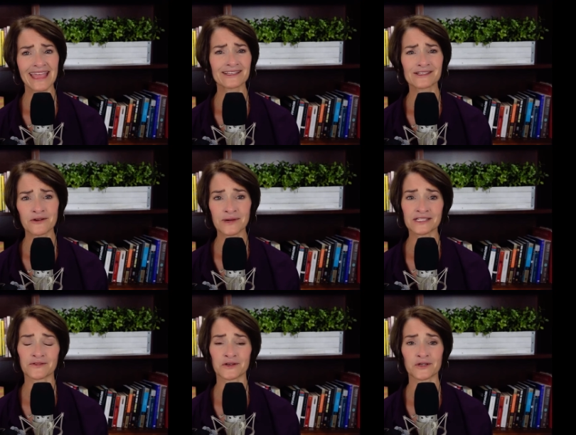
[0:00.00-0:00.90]
thanks so
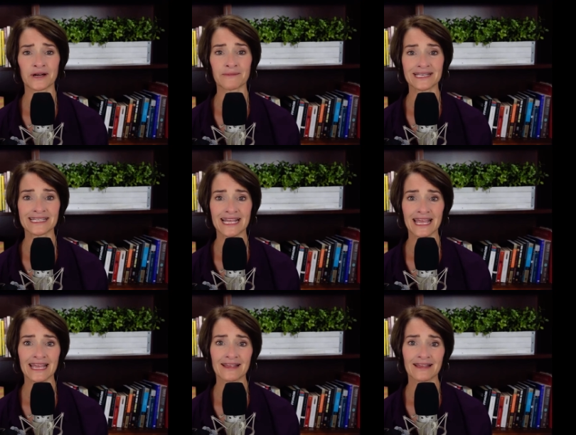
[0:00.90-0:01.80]
much for joining me
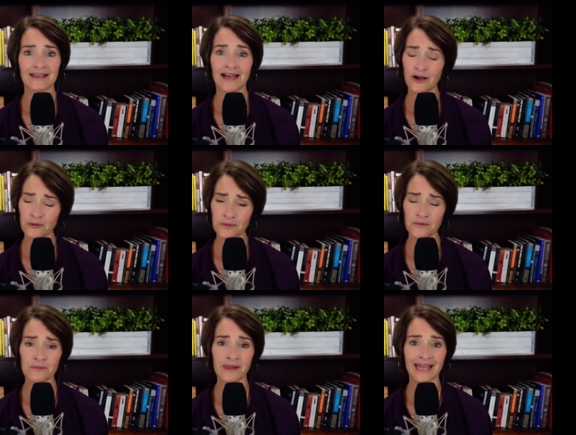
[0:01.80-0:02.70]
today. I hope
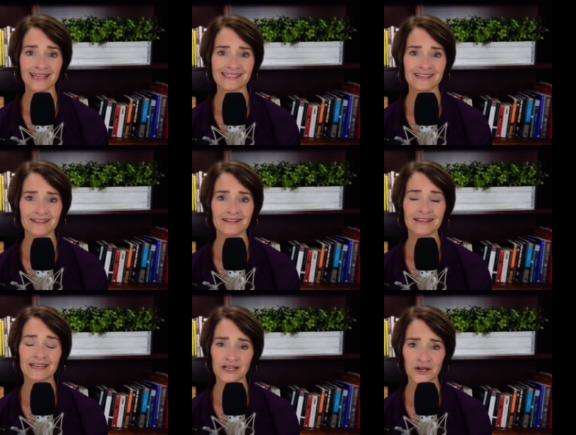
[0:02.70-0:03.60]
you were blessed
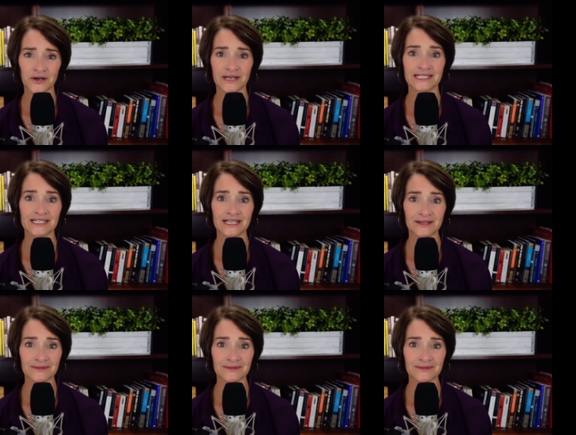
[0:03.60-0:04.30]
and encouraged.